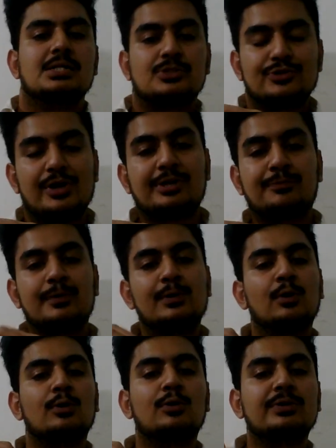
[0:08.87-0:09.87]
So as we
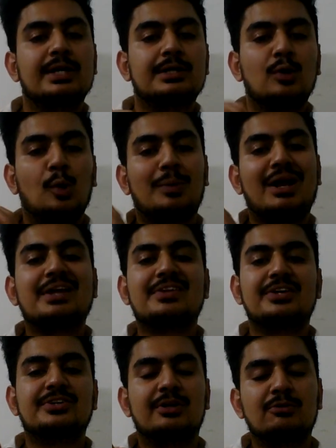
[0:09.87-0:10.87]
all know that
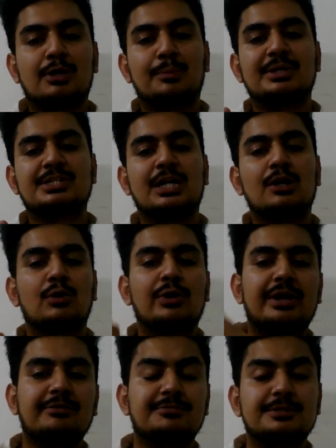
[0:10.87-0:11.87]
globalization of commercial law
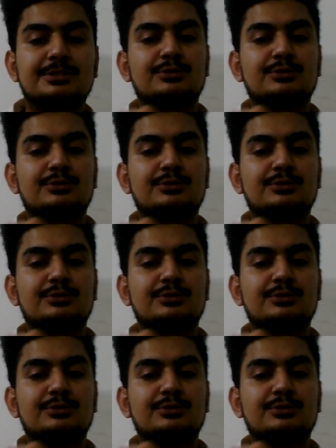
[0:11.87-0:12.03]
refers